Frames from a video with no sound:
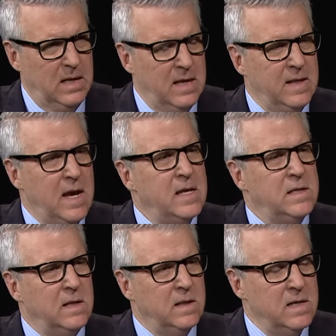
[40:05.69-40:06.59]
in the
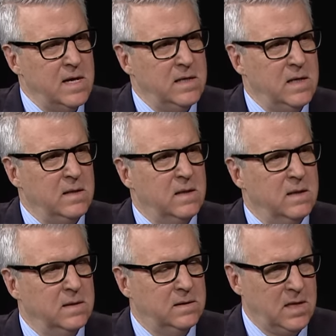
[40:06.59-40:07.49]
18th and 19th
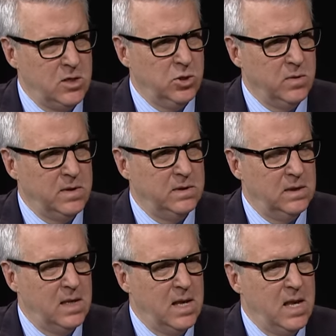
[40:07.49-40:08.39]
centuries,